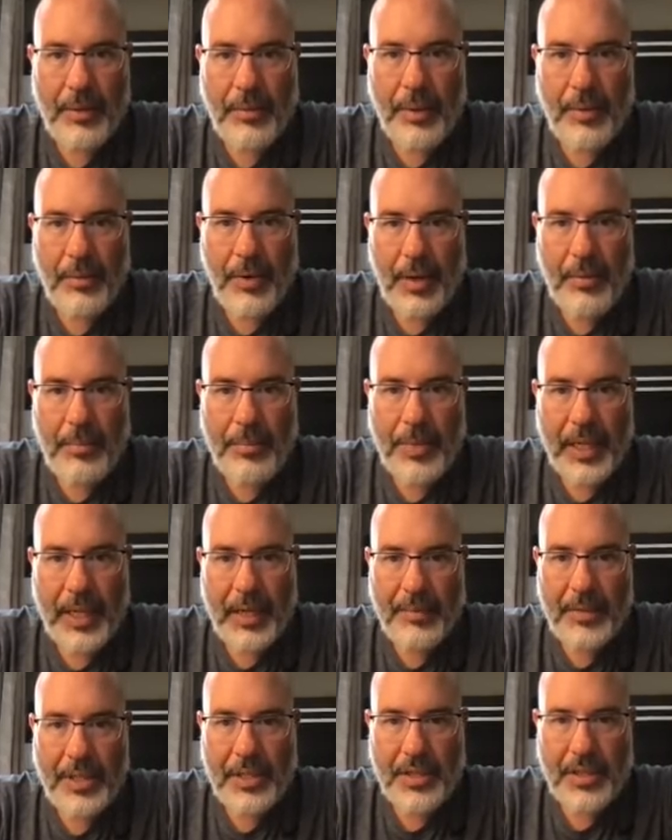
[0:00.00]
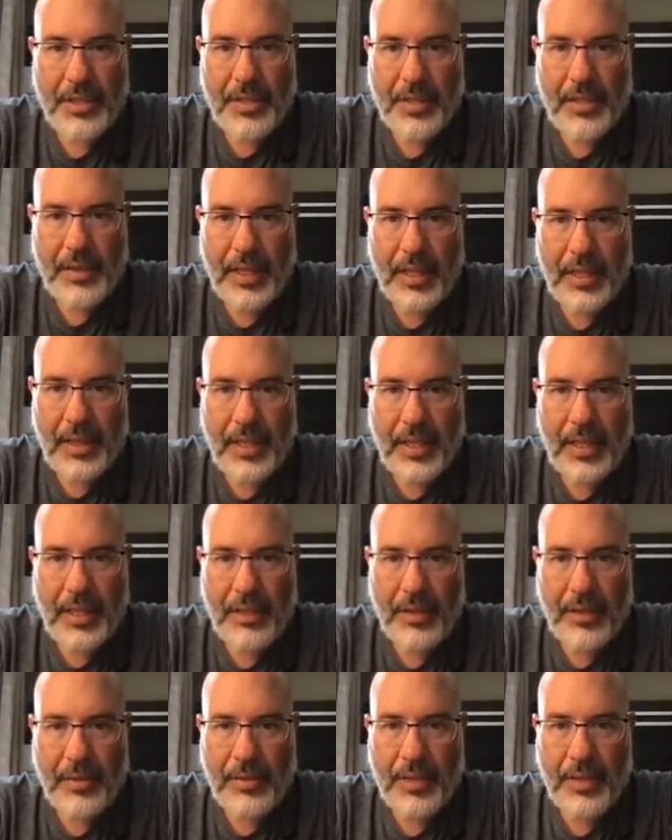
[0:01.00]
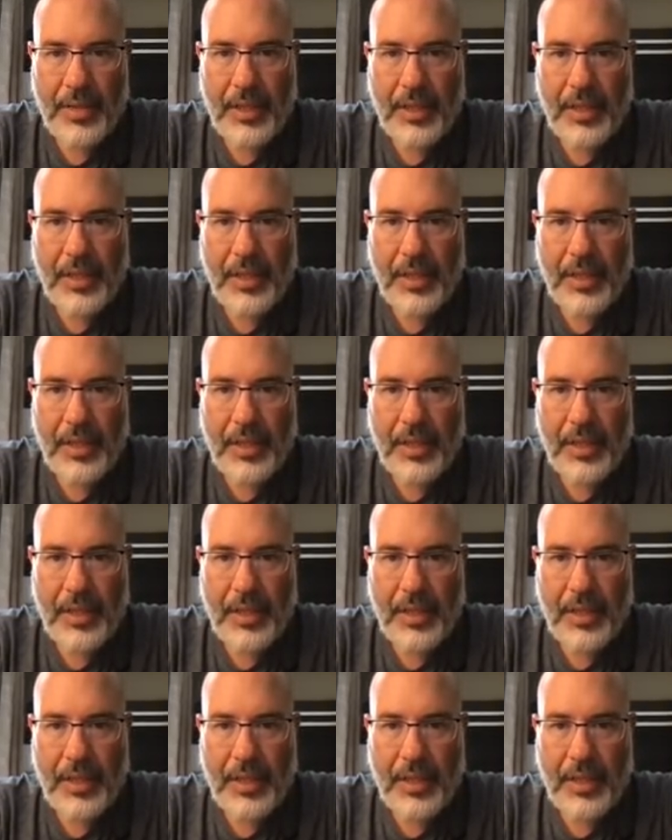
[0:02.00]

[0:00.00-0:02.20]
We want big images so that they don't